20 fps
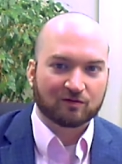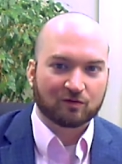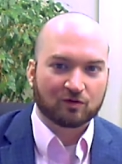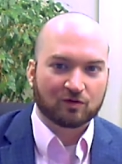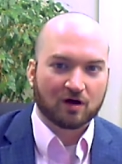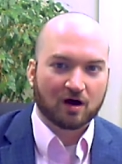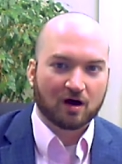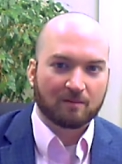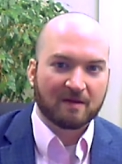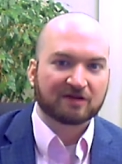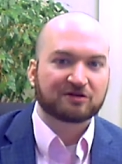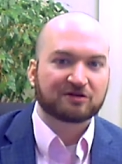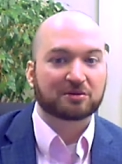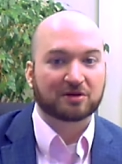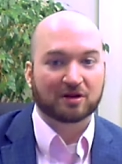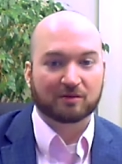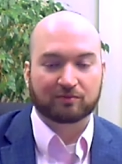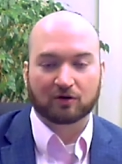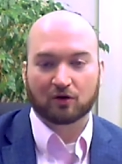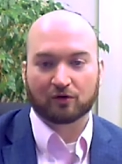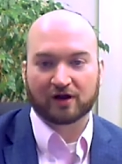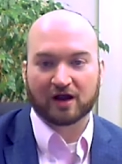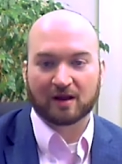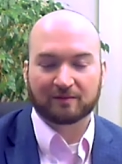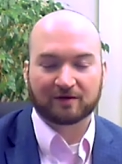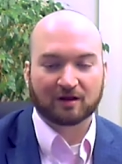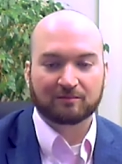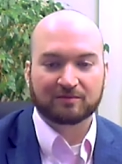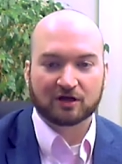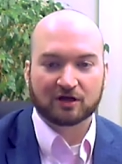a uh, mentorship program
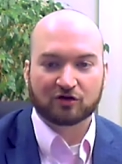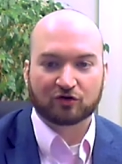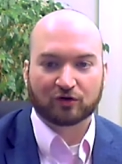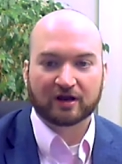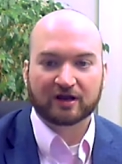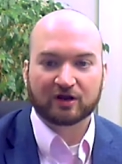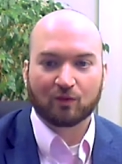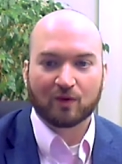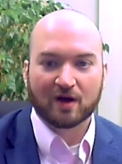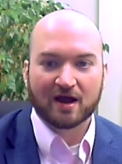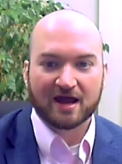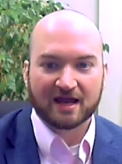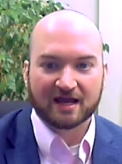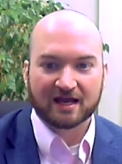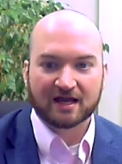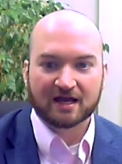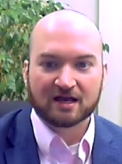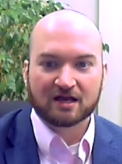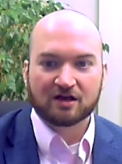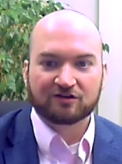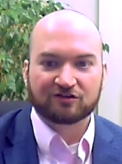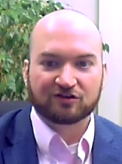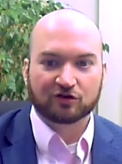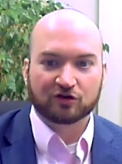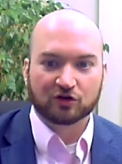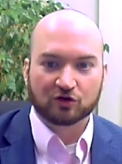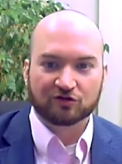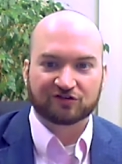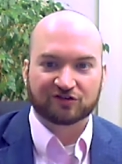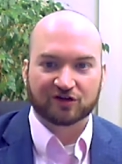can be a great way to
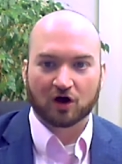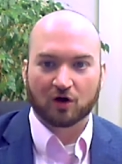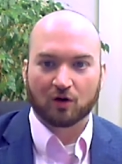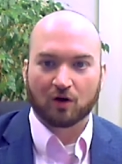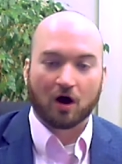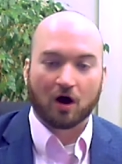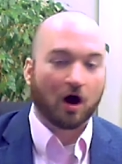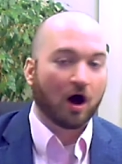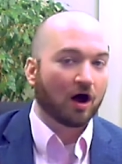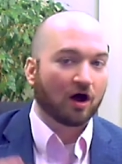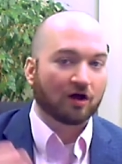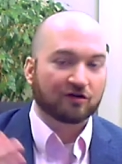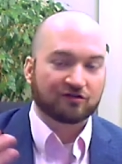do so. Uh,